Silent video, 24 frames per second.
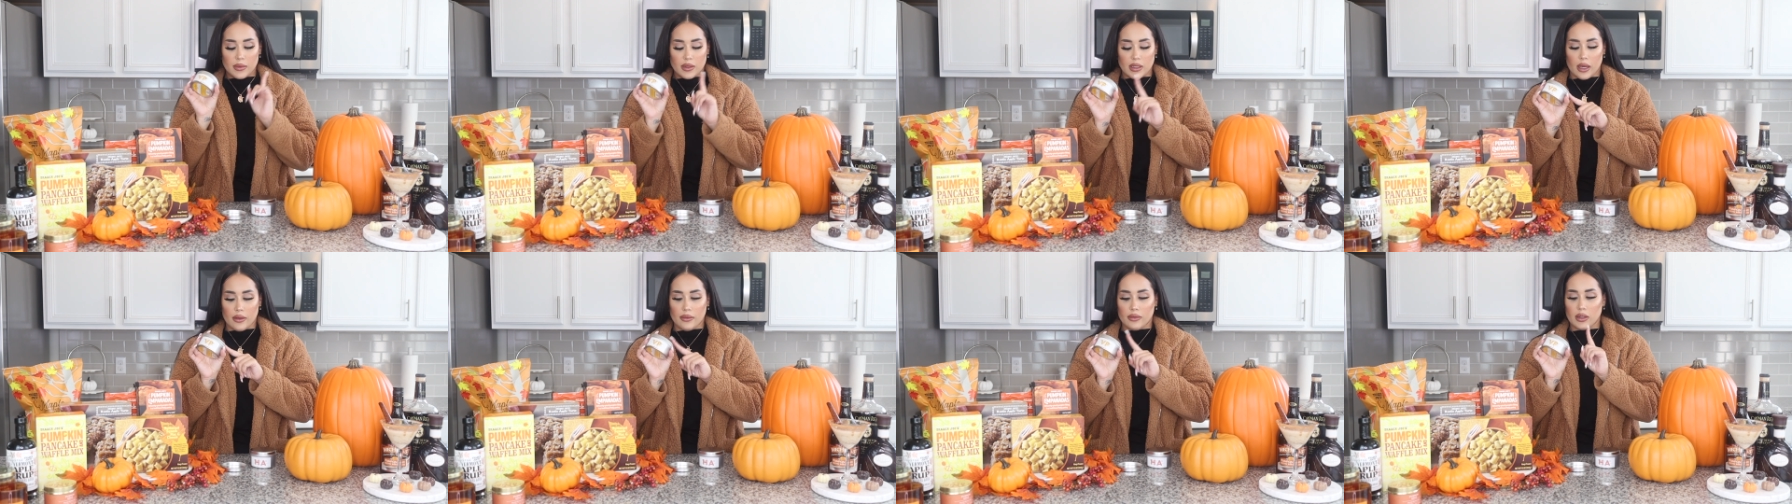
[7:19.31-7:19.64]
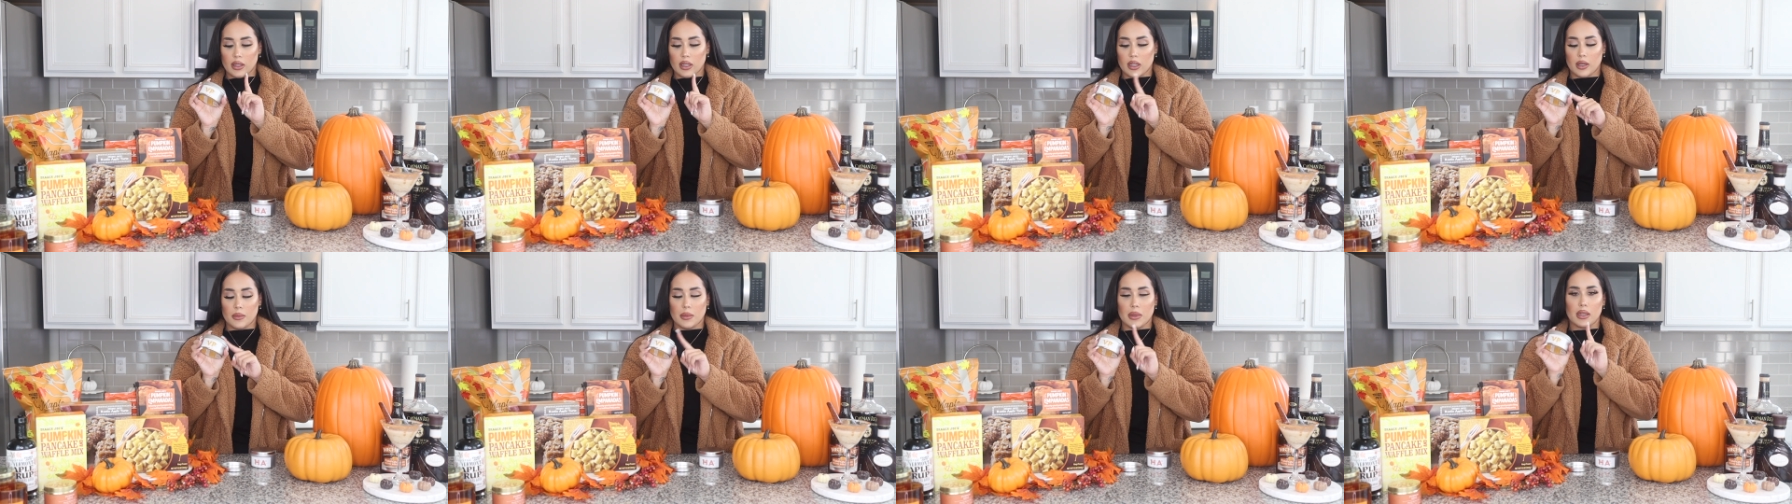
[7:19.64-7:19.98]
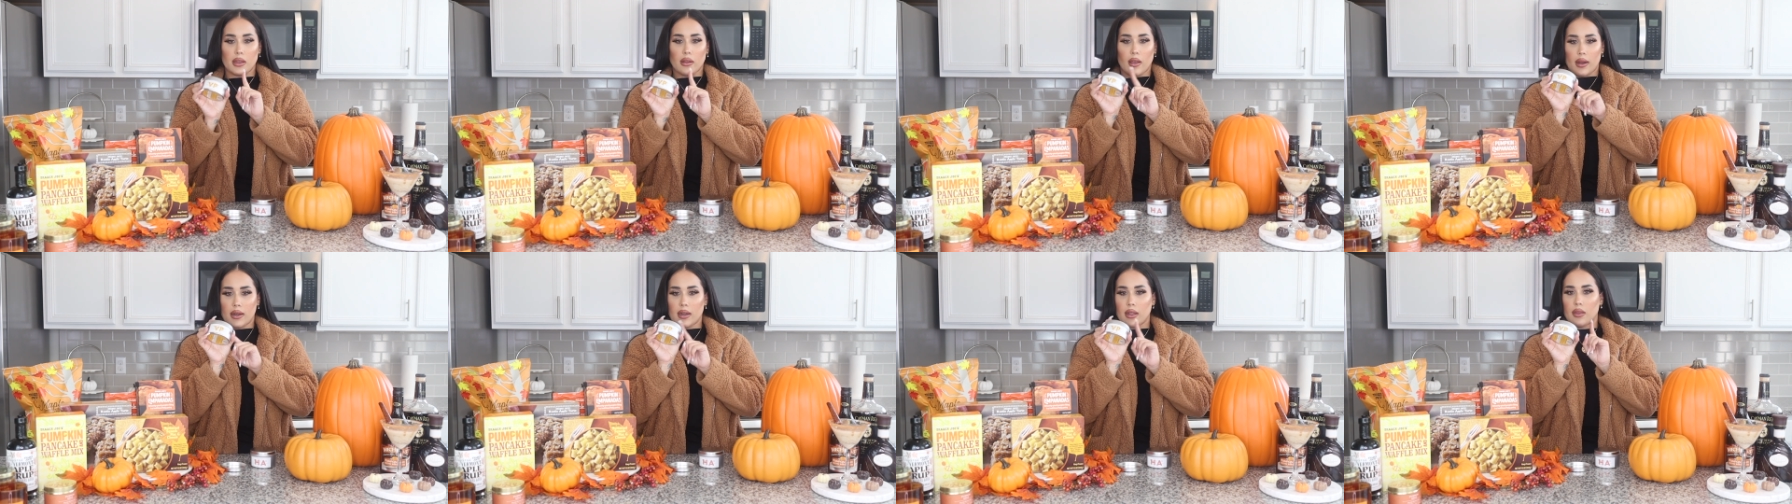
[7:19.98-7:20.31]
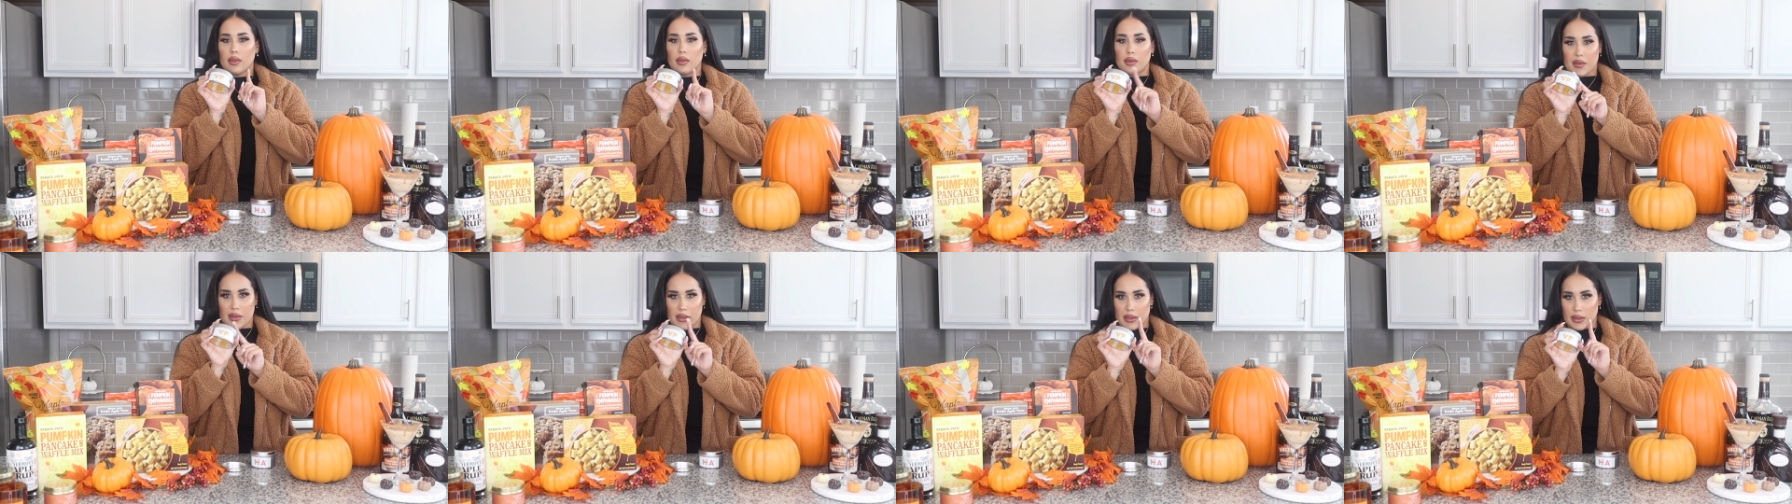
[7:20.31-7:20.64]
definitely going to be
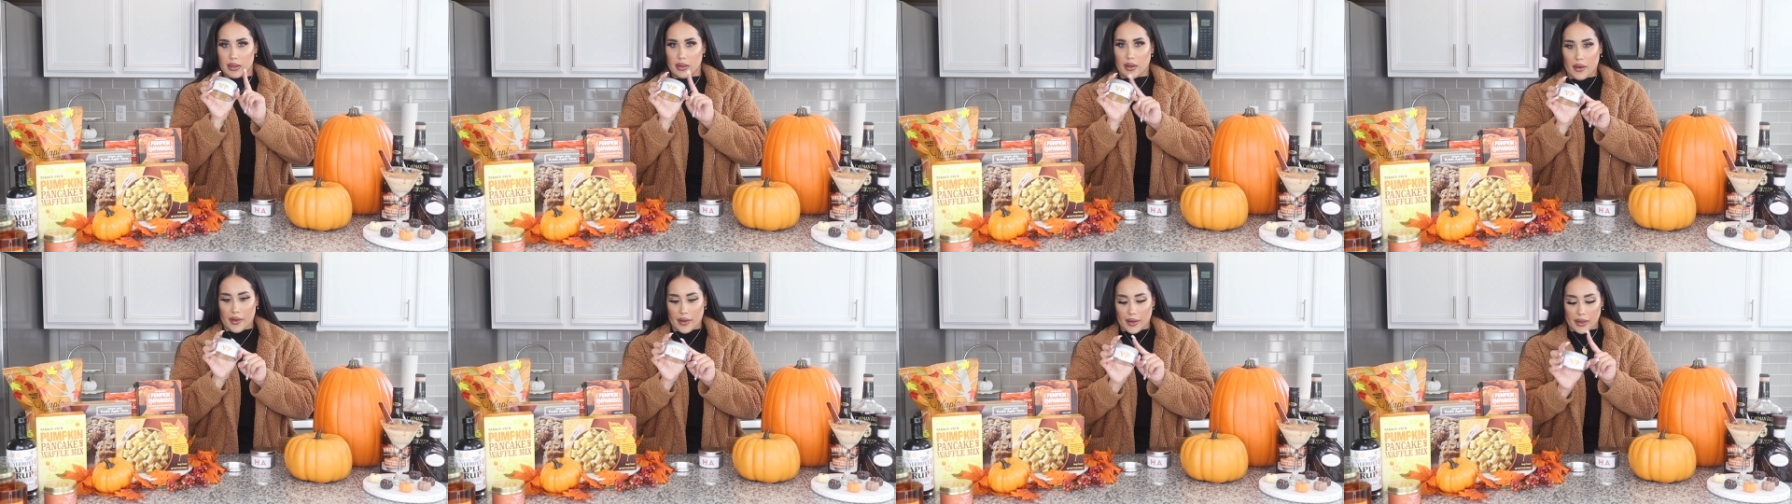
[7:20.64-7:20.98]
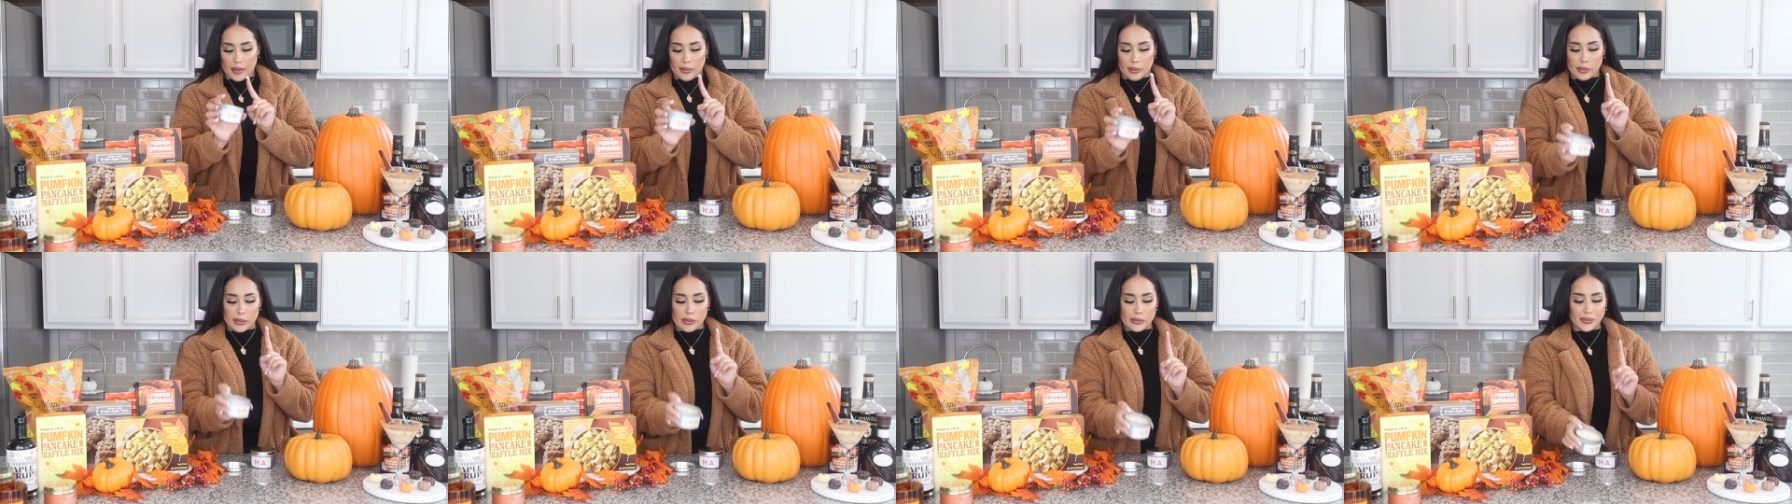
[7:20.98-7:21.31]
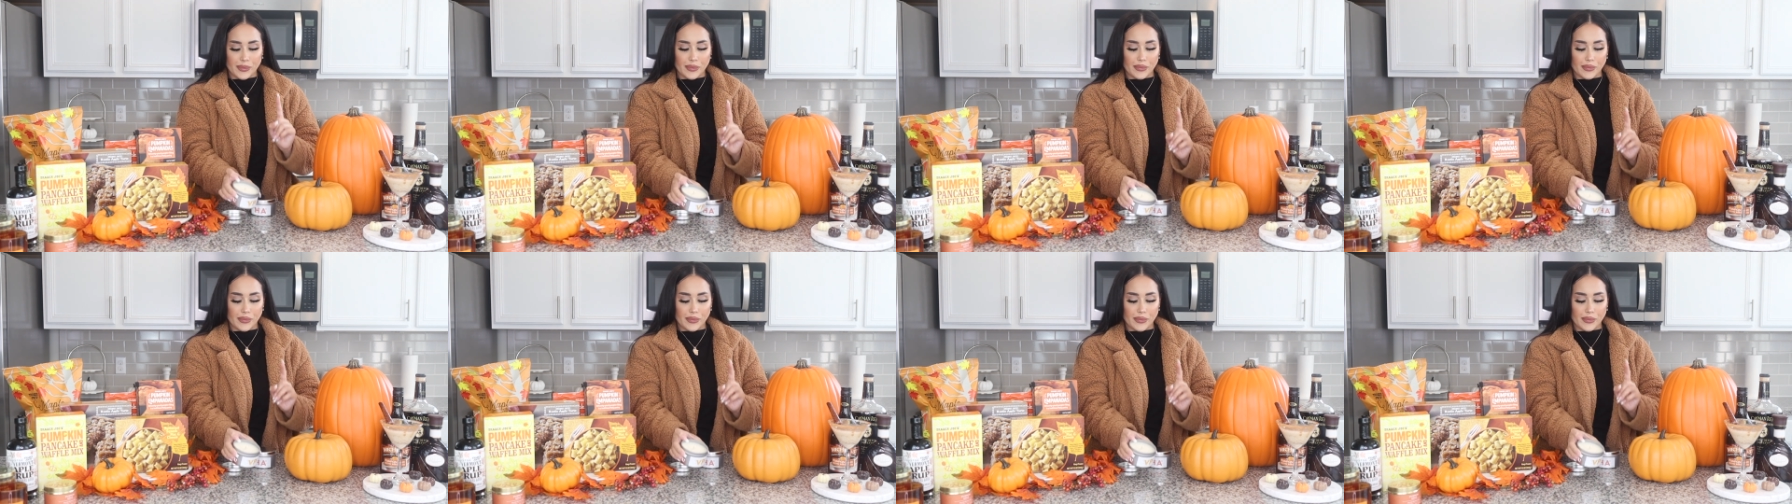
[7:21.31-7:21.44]
lighting this up.